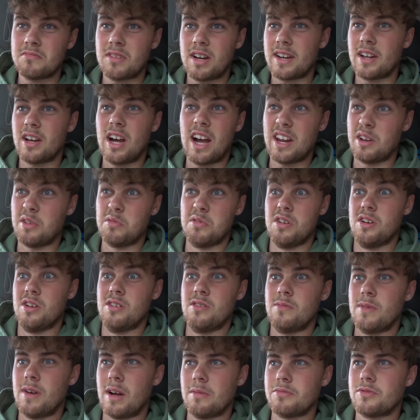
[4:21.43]
I don't
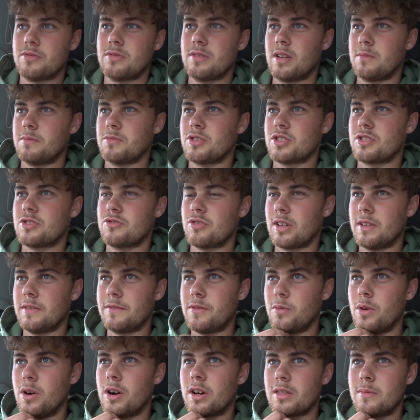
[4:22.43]
know, but I'm just struggling
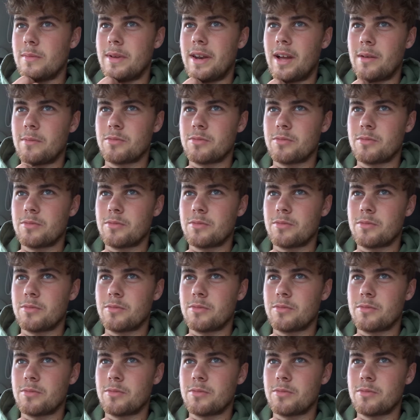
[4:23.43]
for work at the minute.